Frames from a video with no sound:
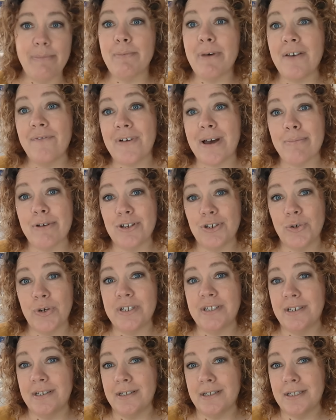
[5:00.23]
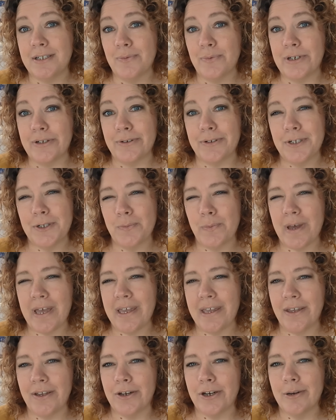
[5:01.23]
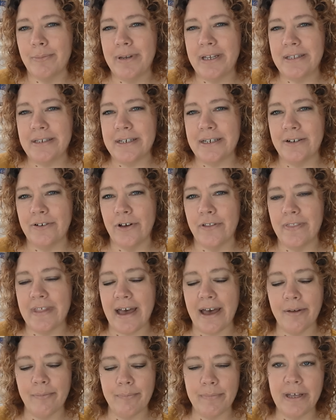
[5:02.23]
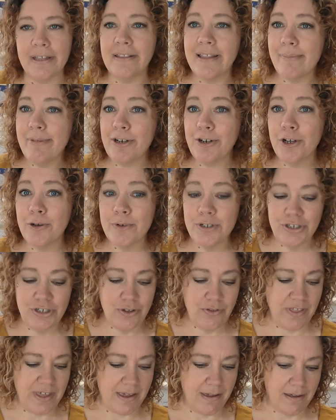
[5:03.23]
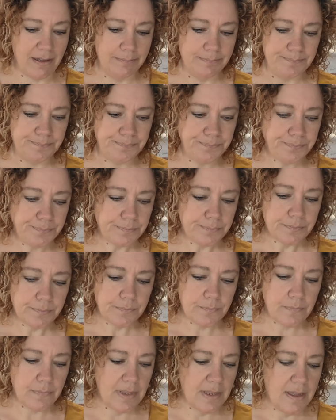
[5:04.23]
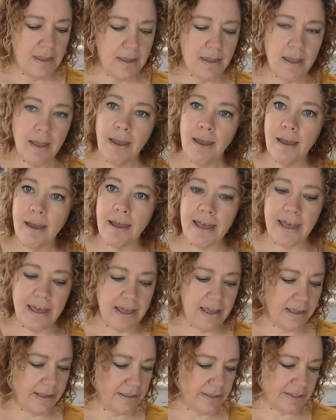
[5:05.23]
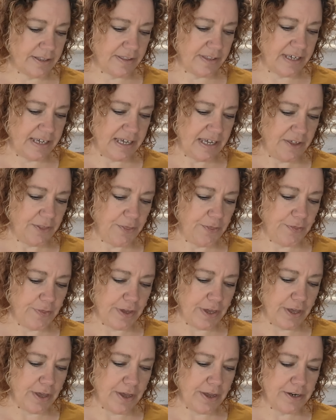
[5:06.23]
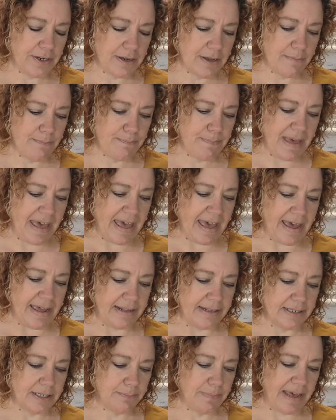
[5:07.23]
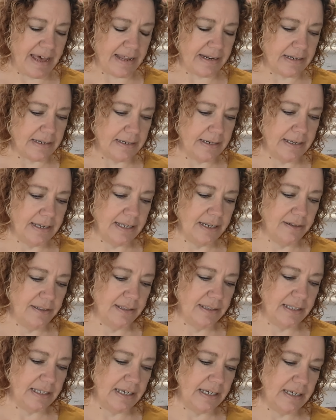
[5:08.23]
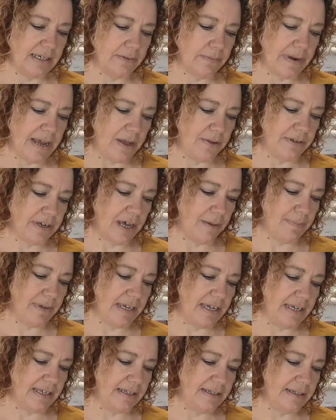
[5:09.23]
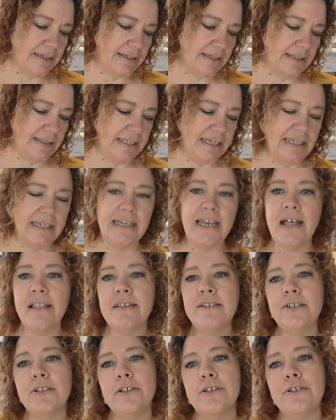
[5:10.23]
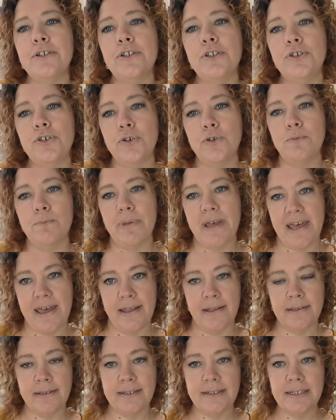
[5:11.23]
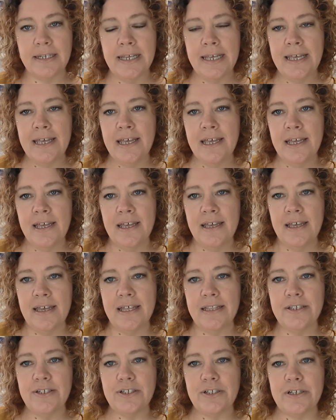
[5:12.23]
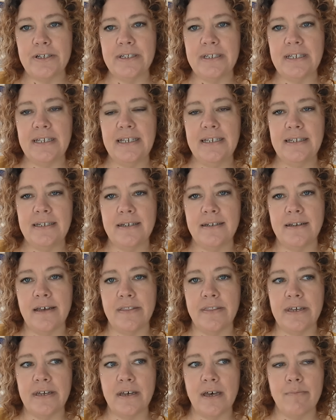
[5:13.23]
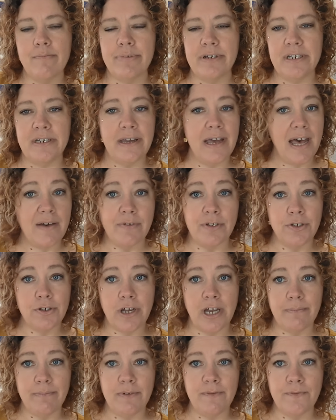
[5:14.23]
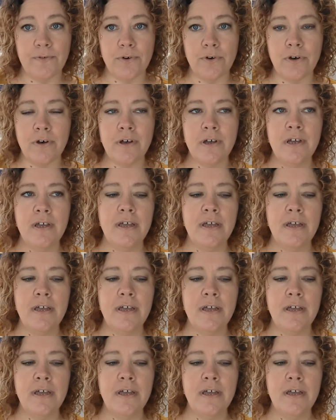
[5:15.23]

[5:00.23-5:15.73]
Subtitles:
my fabric choices will sway your opinion on that, but let me know what you think. And the third pant pattern in the roundup is the Hella's Closet June pants. Hella's Closet is another company I haven't tried before,